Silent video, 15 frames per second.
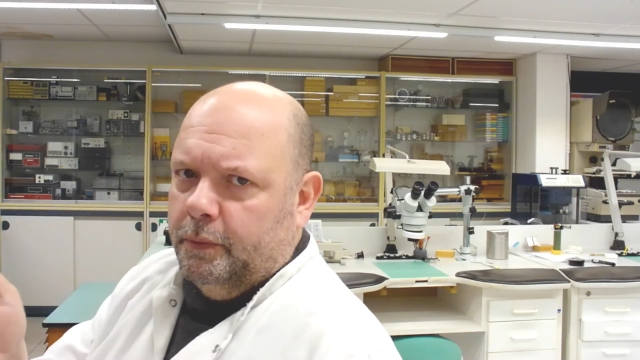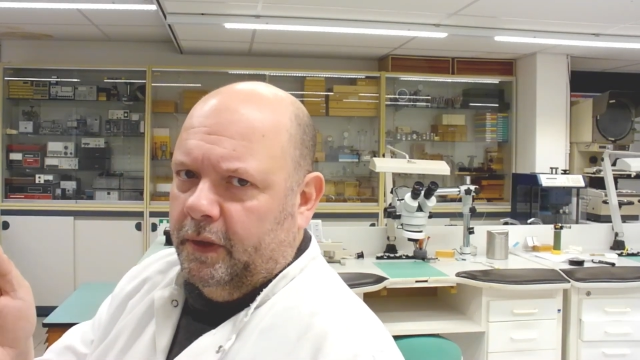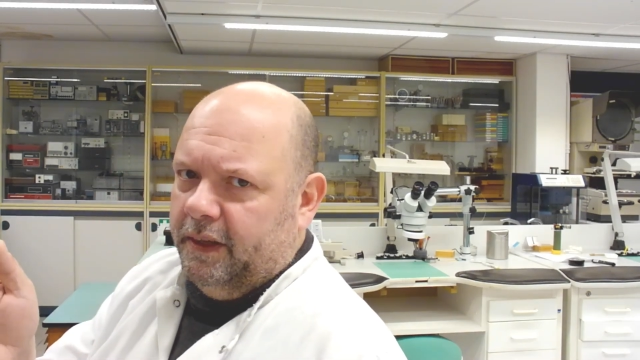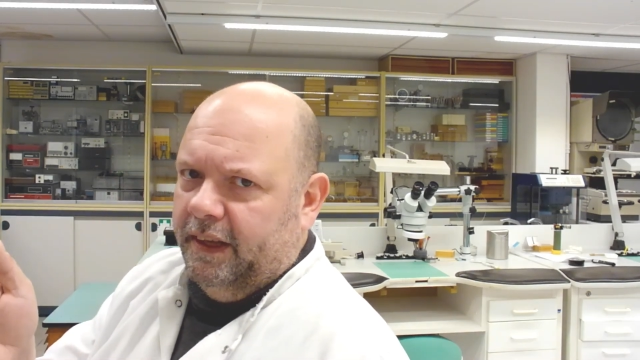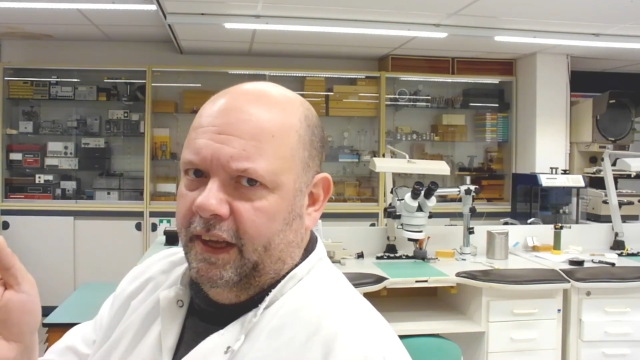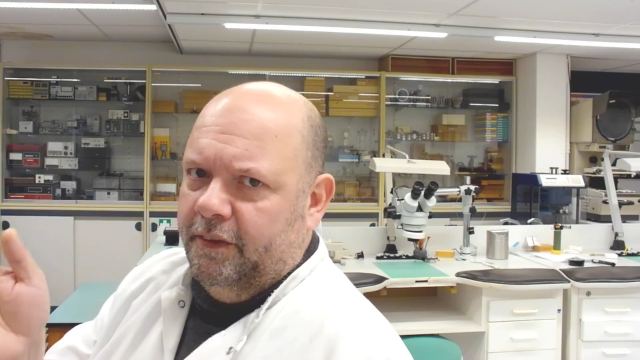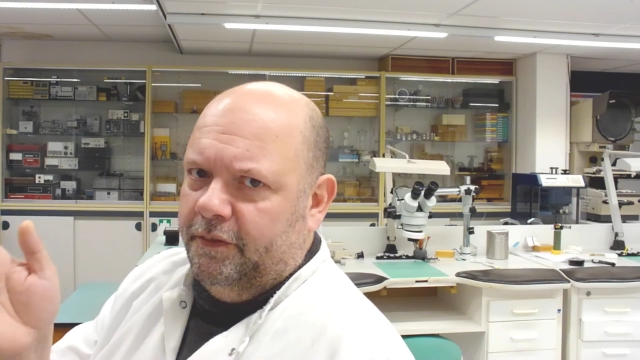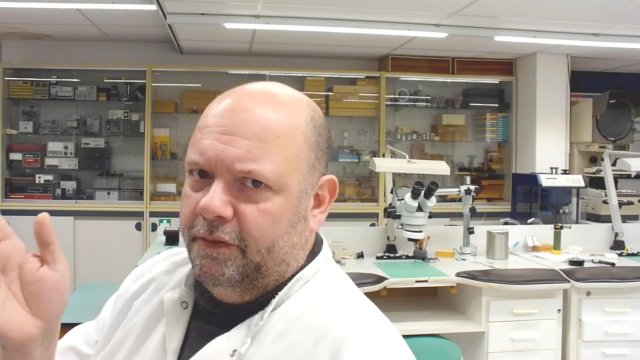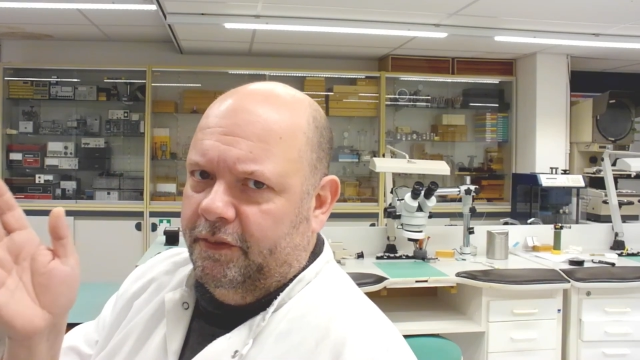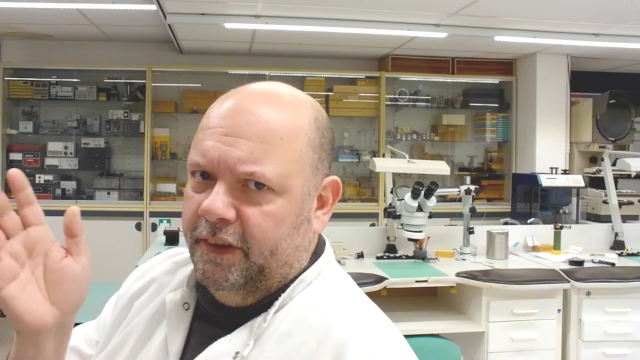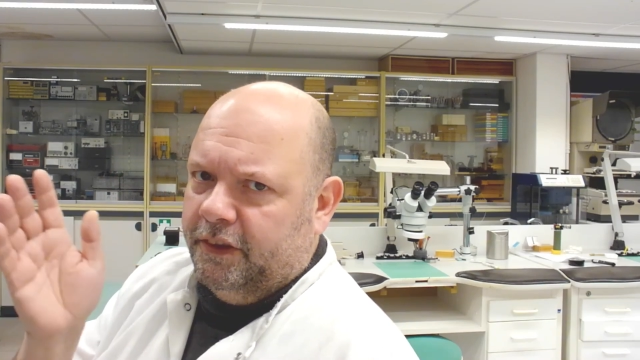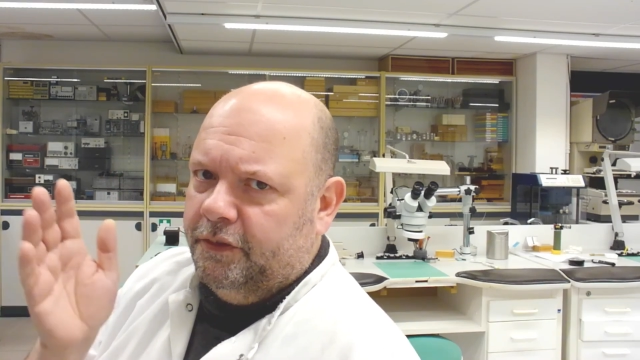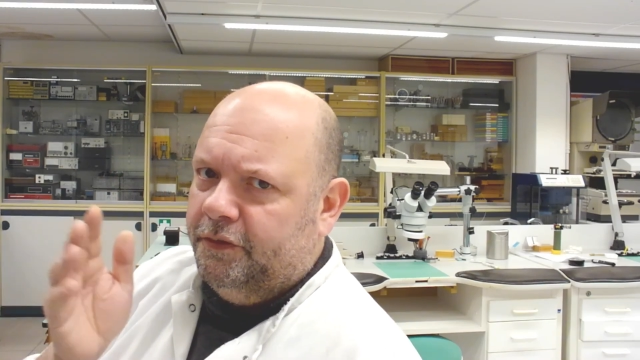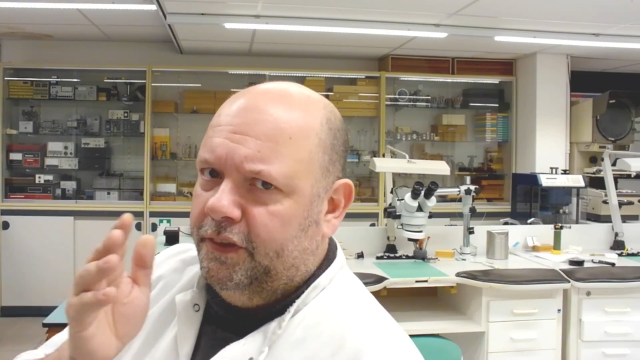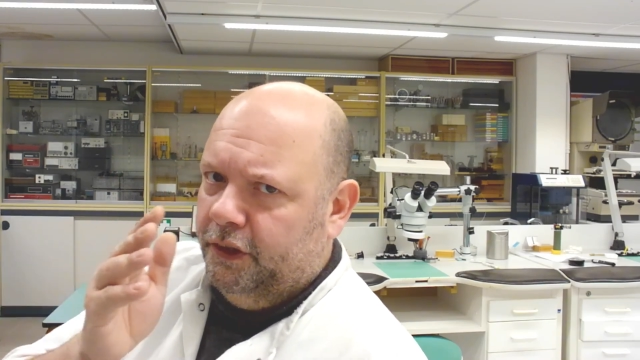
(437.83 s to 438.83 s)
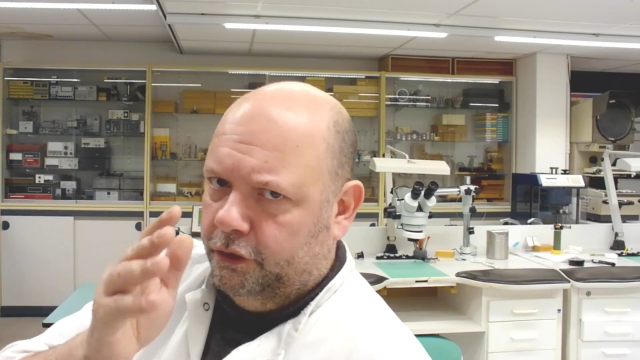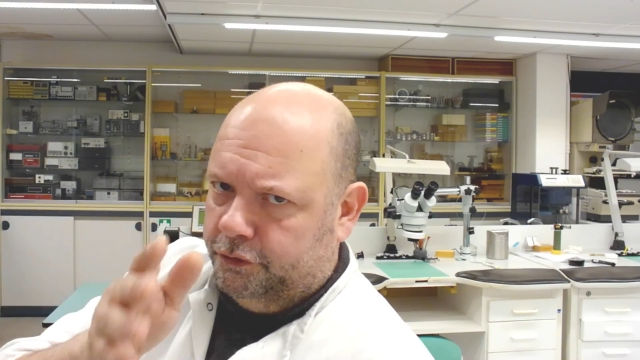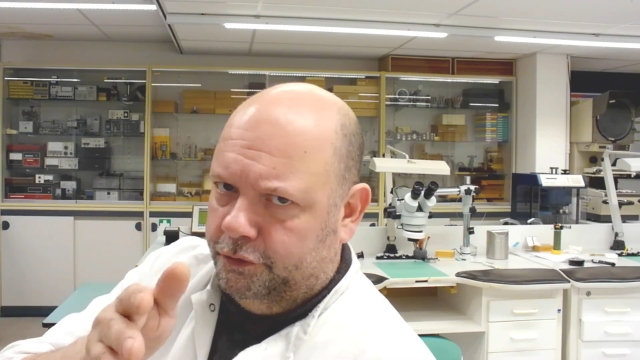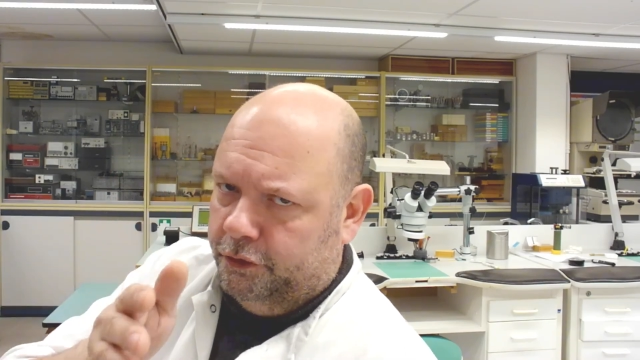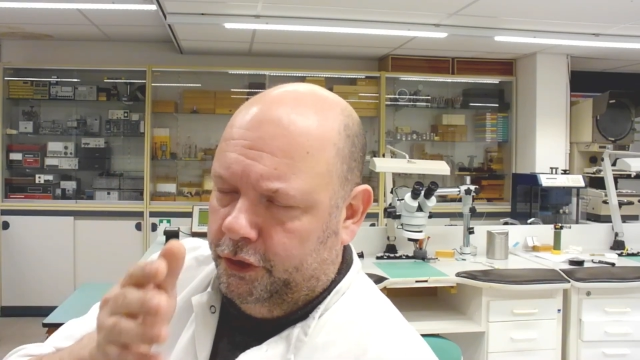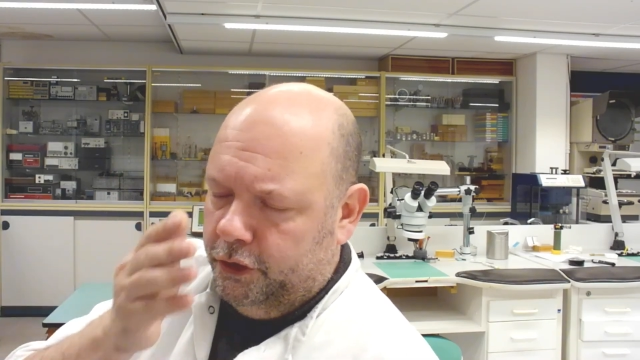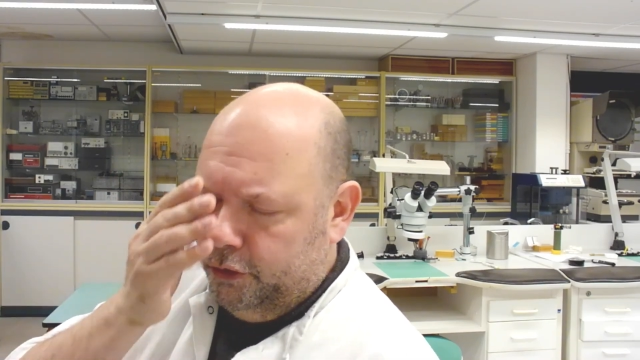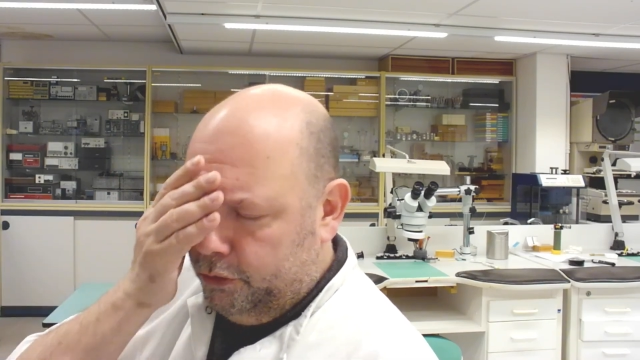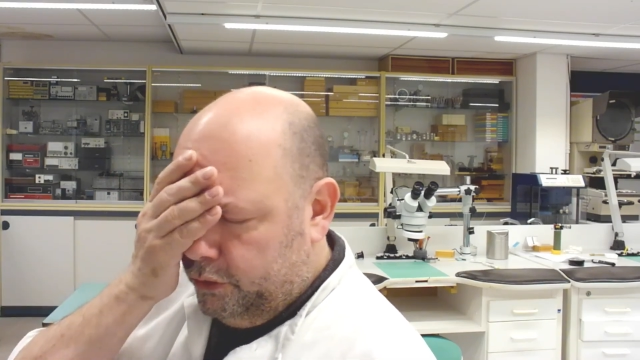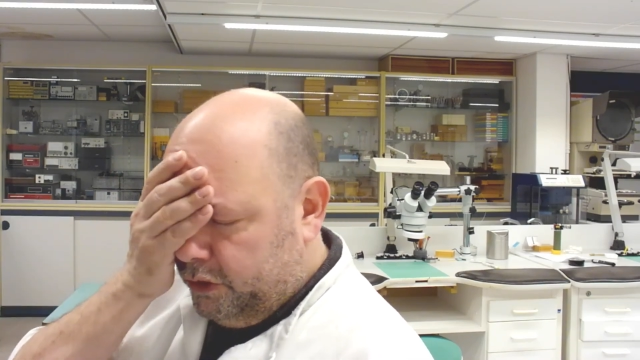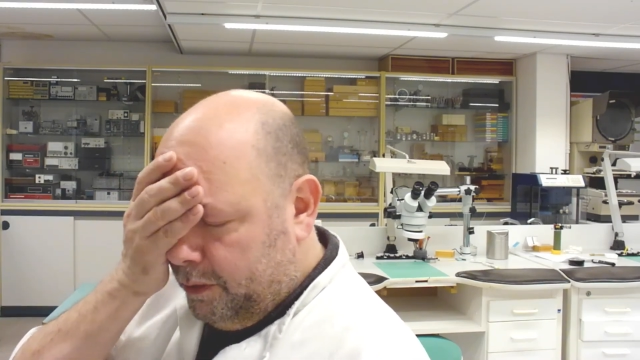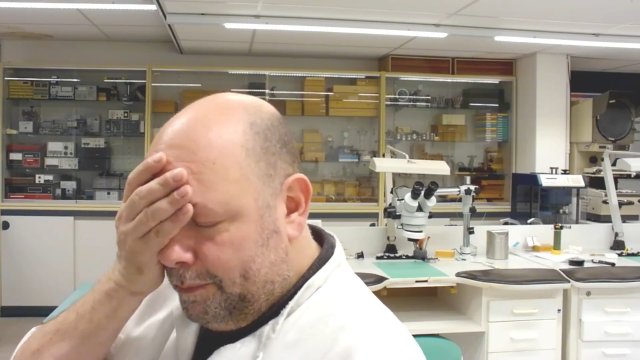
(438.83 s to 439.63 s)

Well, if it feels for you the